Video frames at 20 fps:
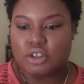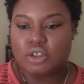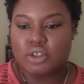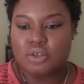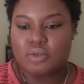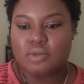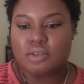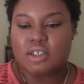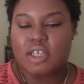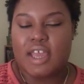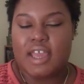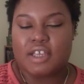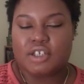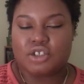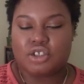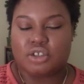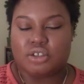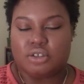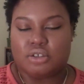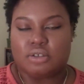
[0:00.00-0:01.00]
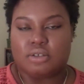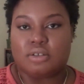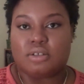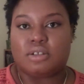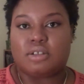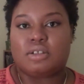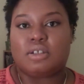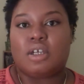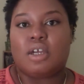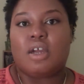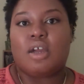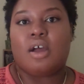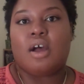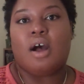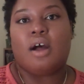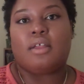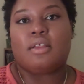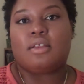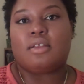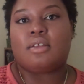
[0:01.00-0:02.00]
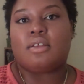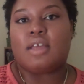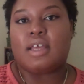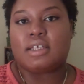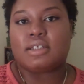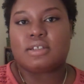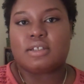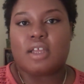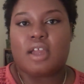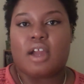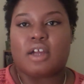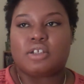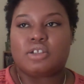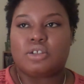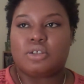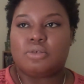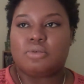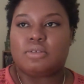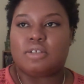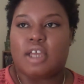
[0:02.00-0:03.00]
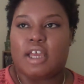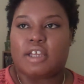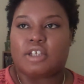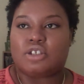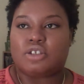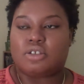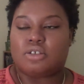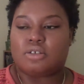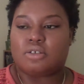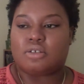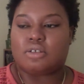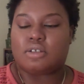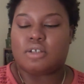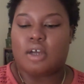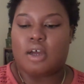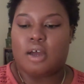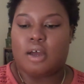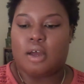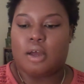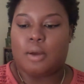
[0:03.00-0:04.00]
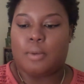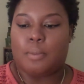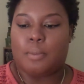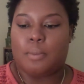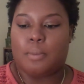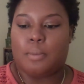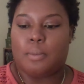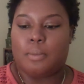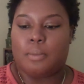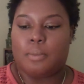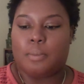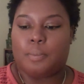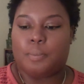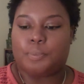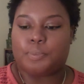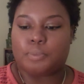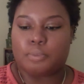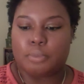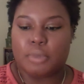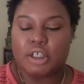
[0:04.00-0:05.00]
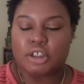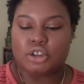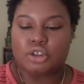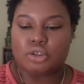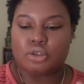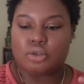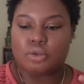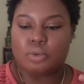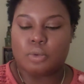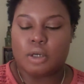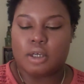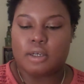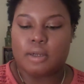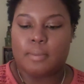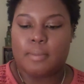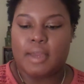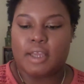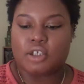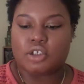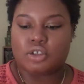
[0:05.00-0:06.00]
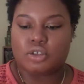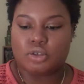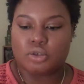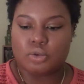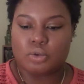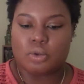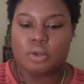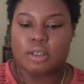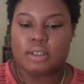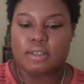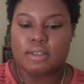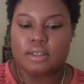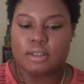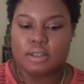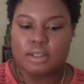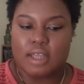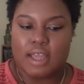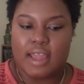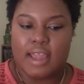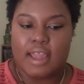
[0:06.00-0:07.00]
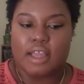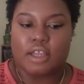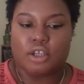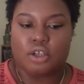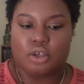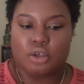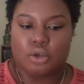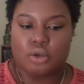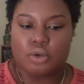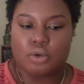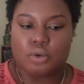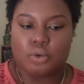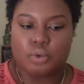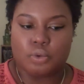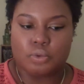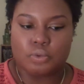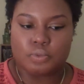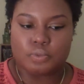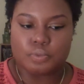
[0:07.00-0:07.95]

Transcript: two textures, yes, there are 2 textures, but you want to make sure that you